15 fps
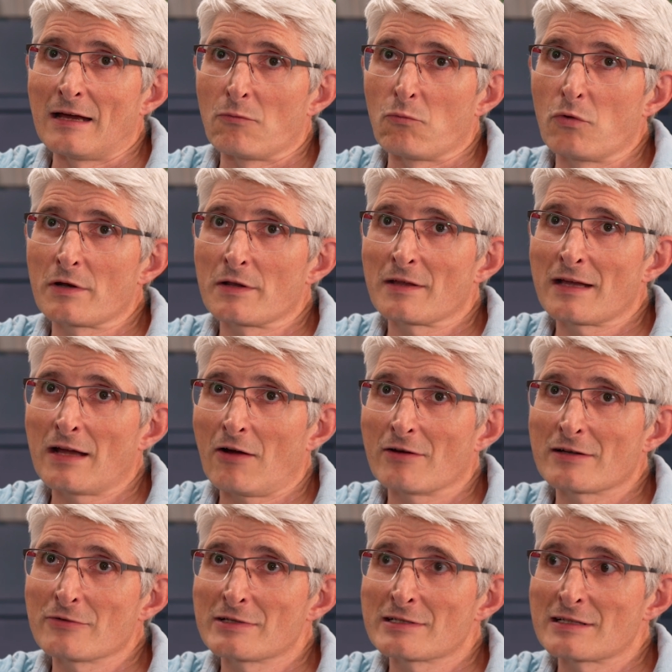what are the
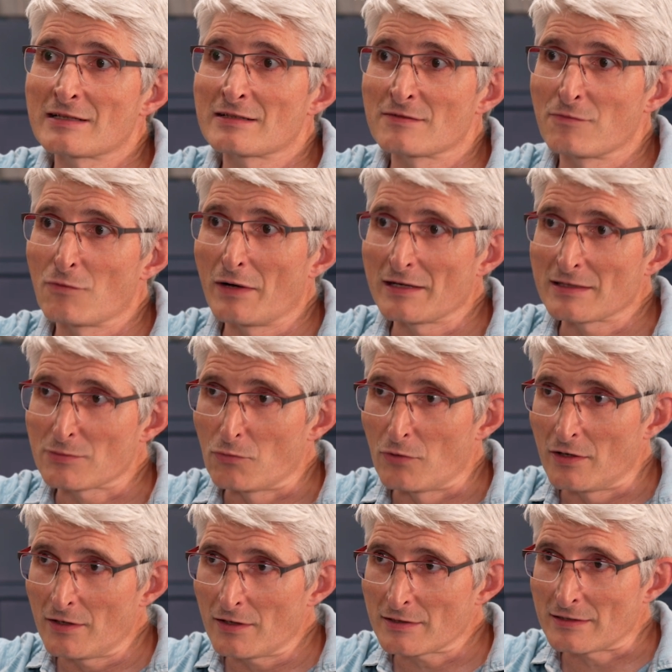characteristics of where it's
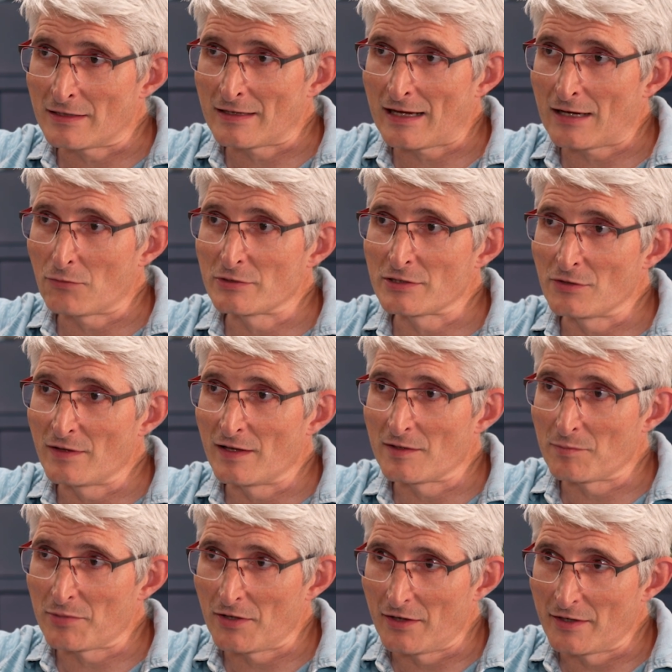worked, and how would you then
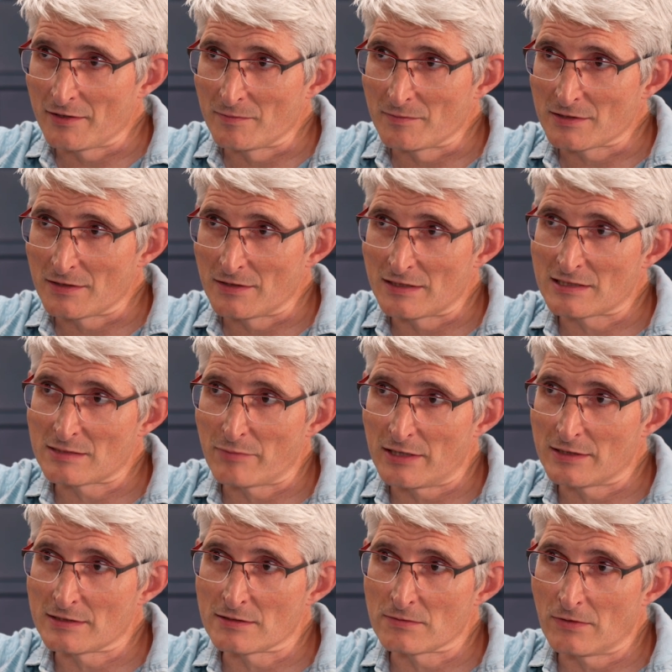apply them to this
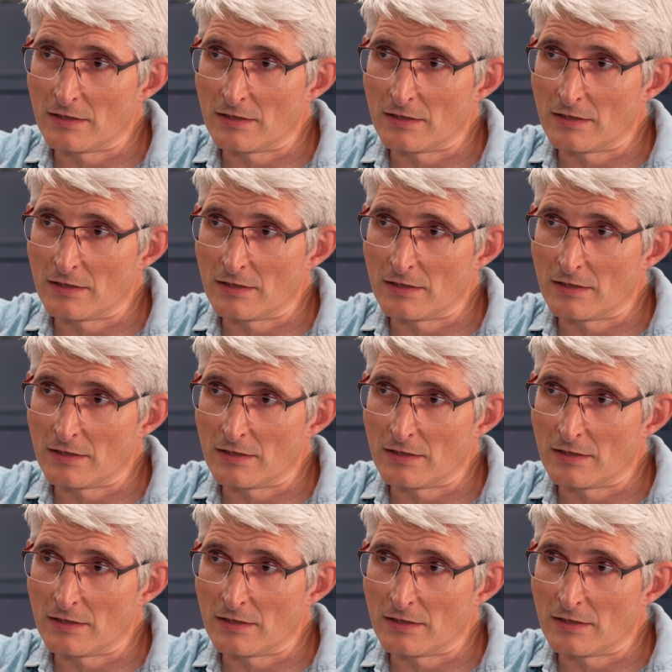space as